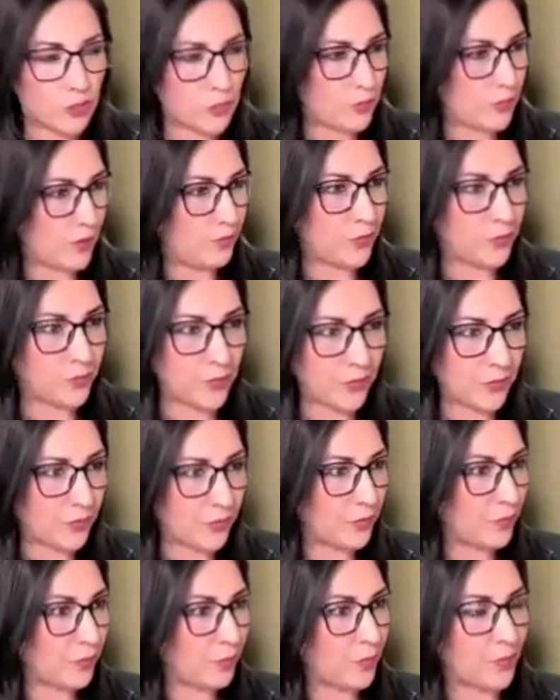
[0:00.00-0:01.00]
you have your monthly
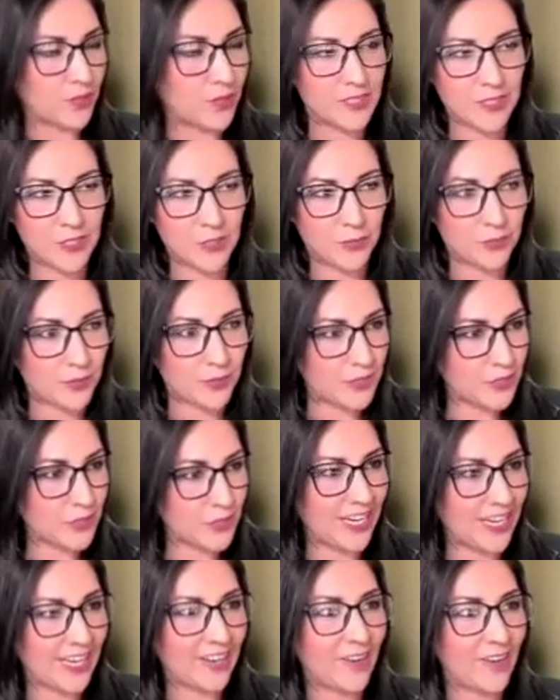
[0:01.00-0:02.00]
reports and your
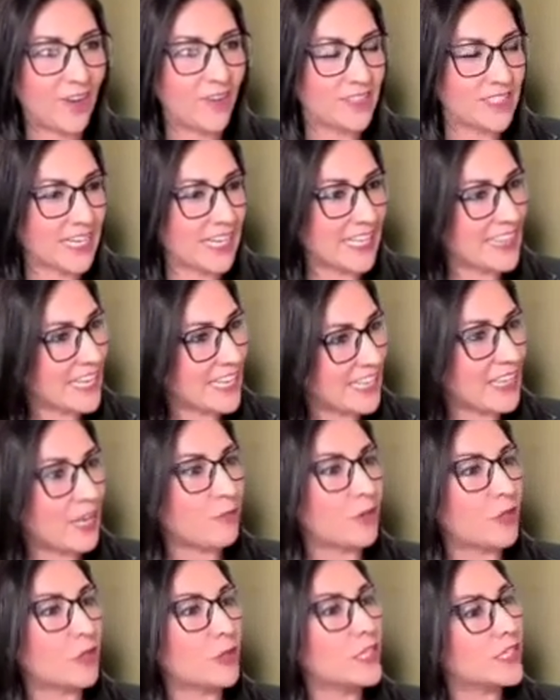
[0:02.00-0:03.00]
budgeting and all of this. I think they
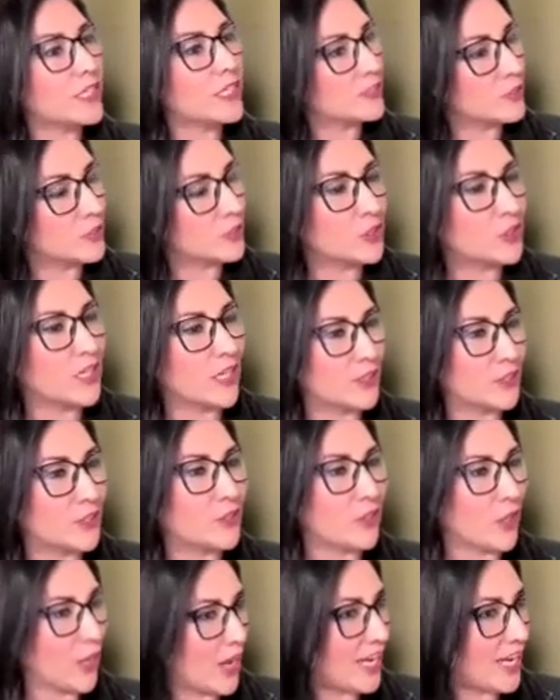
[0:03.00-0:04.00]
were a little shell
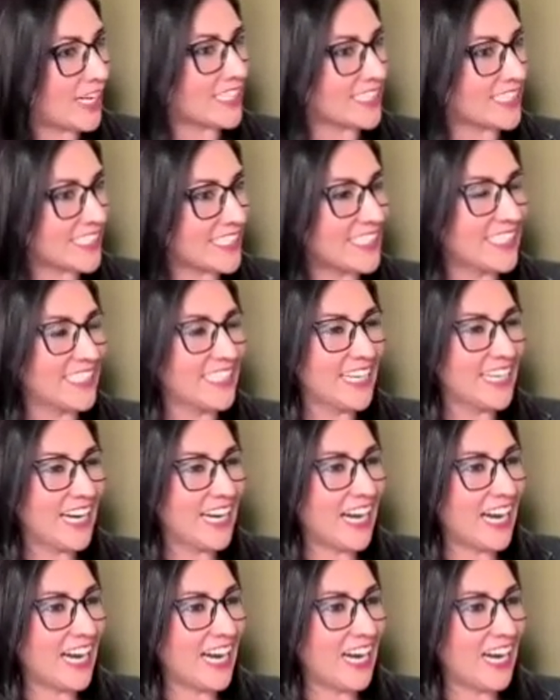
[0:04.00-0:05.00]
shocked
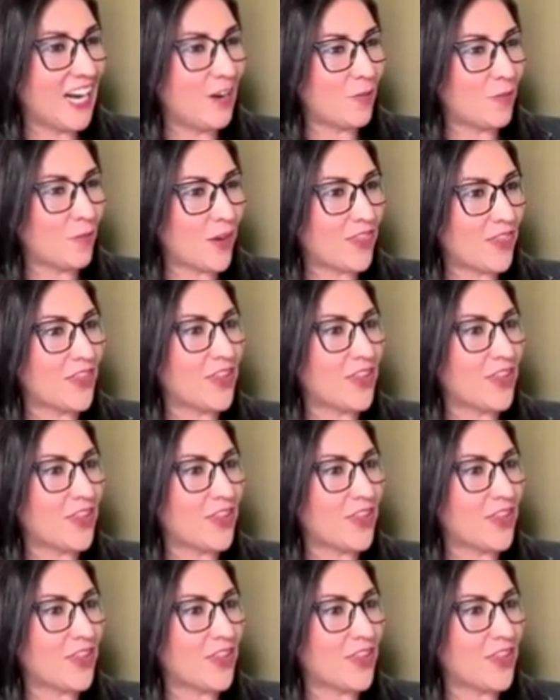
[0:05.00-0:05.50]
when the